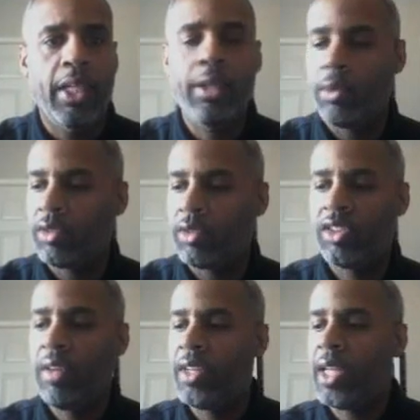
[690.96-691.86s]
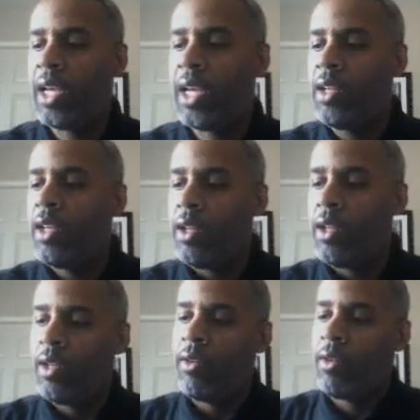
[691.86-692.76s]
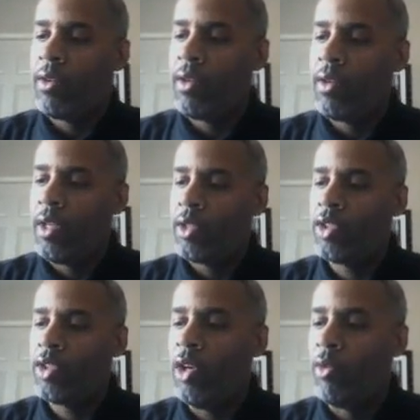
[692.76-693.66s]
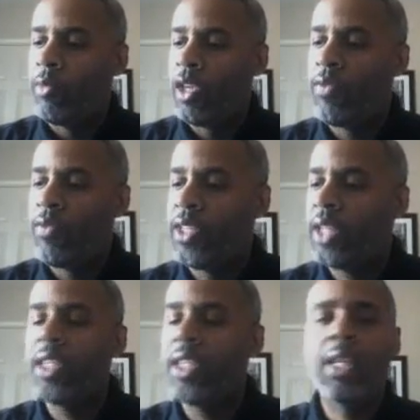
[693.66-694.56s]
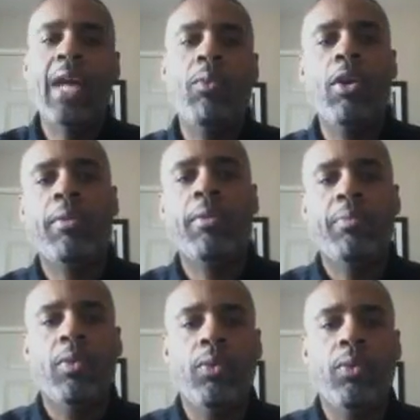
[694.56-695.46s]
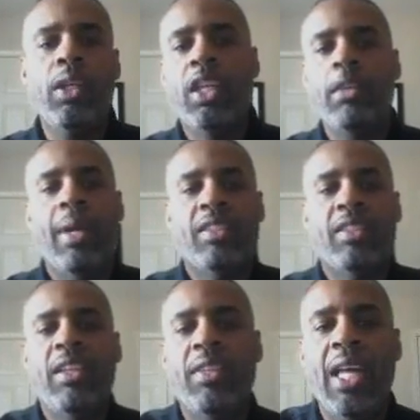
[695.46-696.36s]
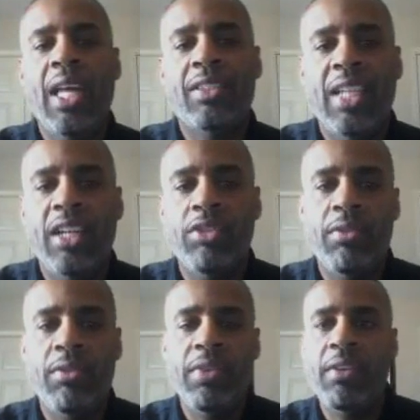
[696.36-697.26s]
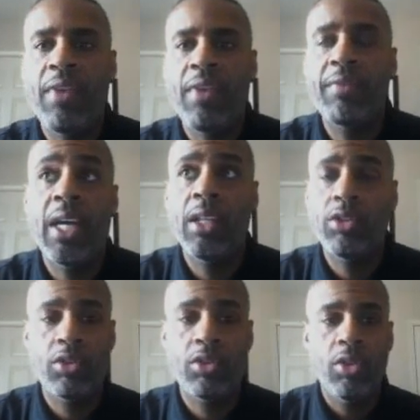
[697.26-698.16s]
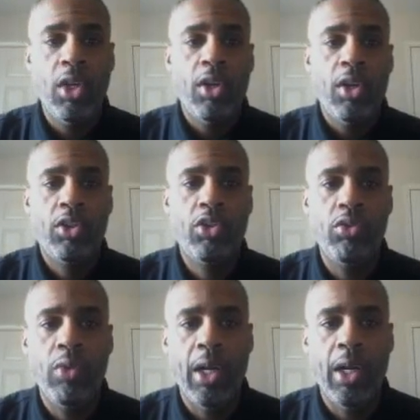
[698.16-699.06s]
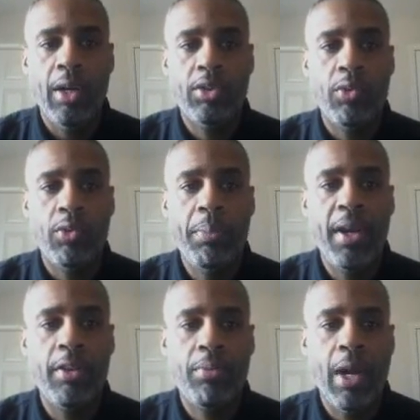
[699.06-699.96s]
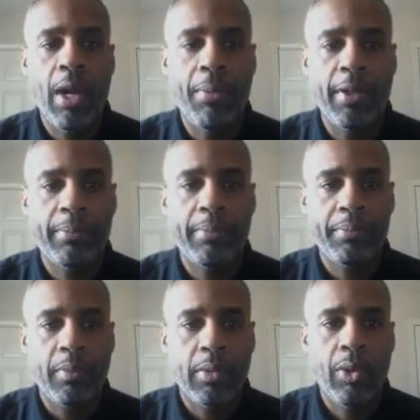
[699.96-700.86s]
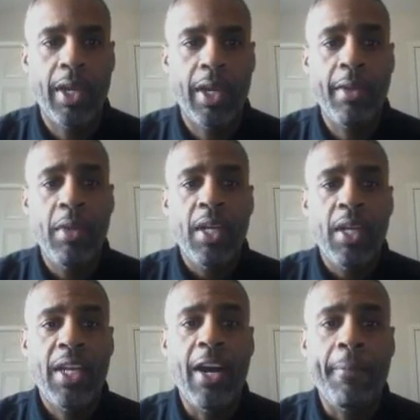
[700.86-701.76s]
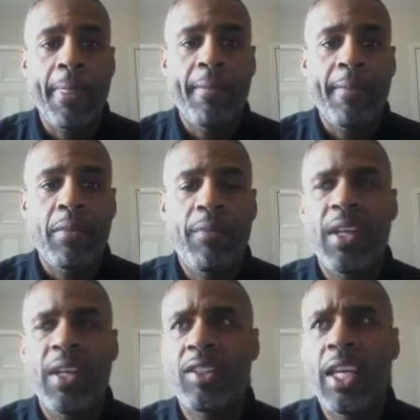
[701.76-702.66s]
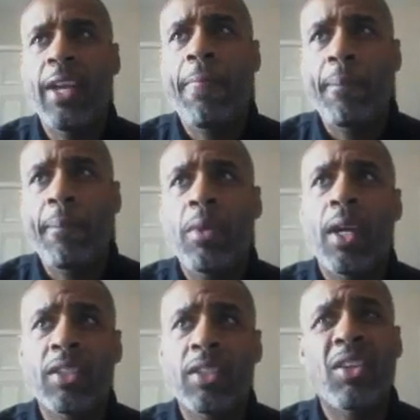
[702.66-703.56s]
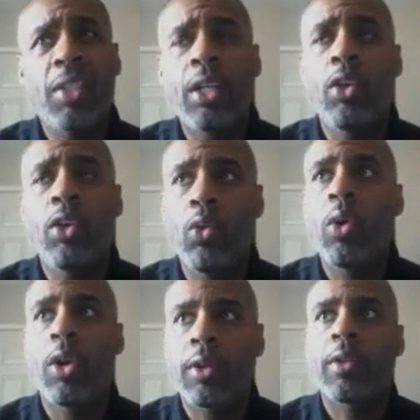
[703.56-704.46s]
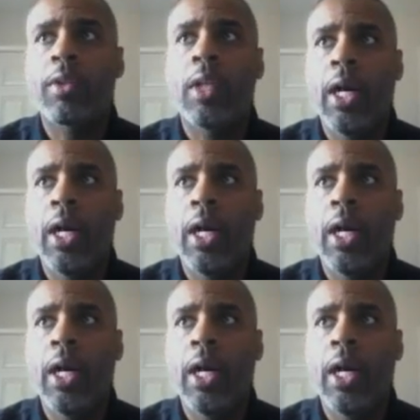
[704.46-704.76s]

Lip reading: equals 79. So if it doesn't need a lot of work, we're looking at about $7,955 to repair the property. Okay. Now, if they say it's going to need a little work,